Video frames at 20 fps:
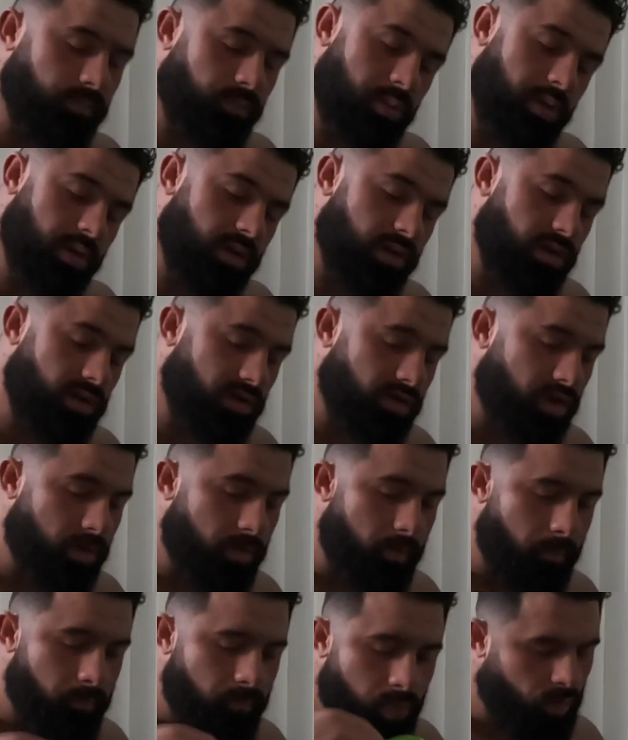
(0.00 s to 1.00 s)
Makes it easier.
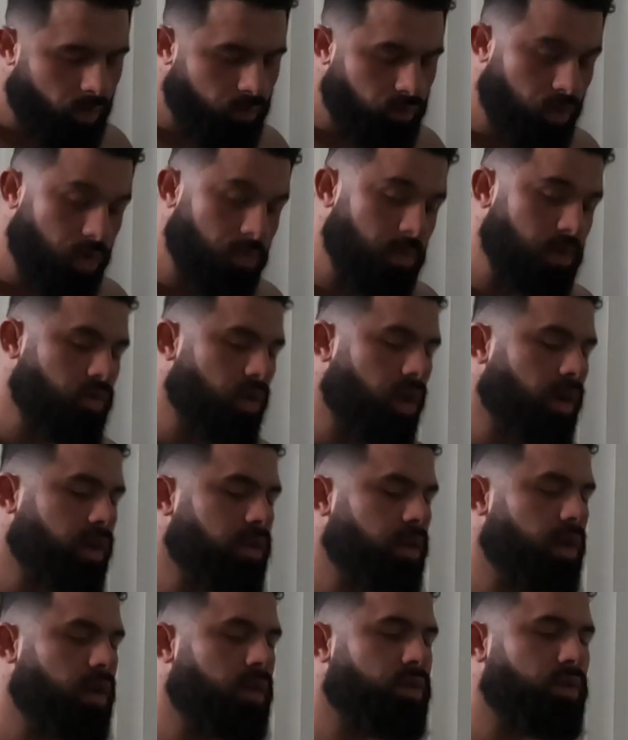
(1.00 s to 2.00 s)
It's good to be
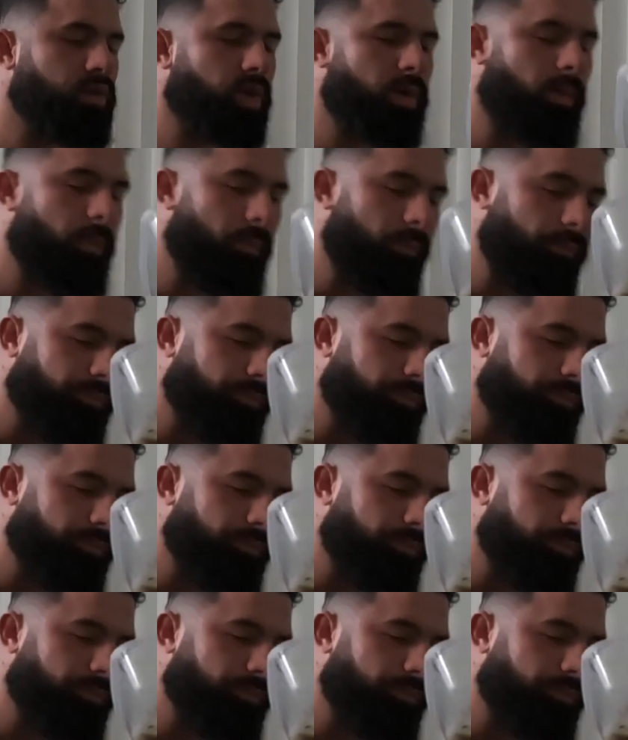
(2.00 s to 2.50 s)
drinking down as well.